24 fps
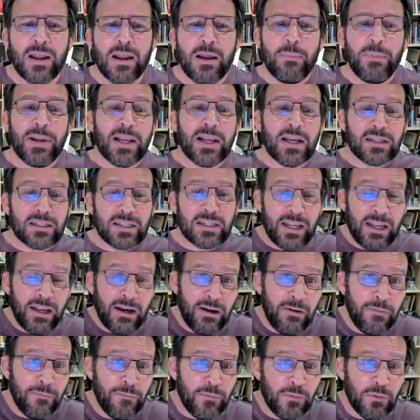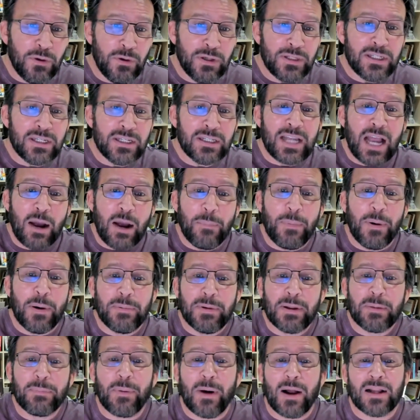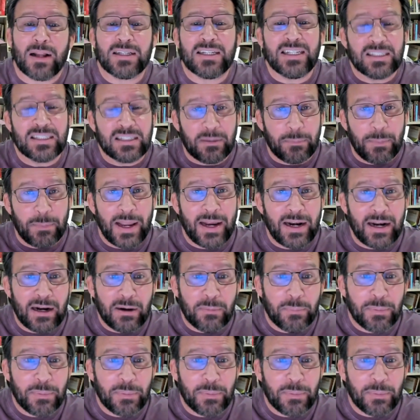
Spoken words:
because it influences how public policy is debated and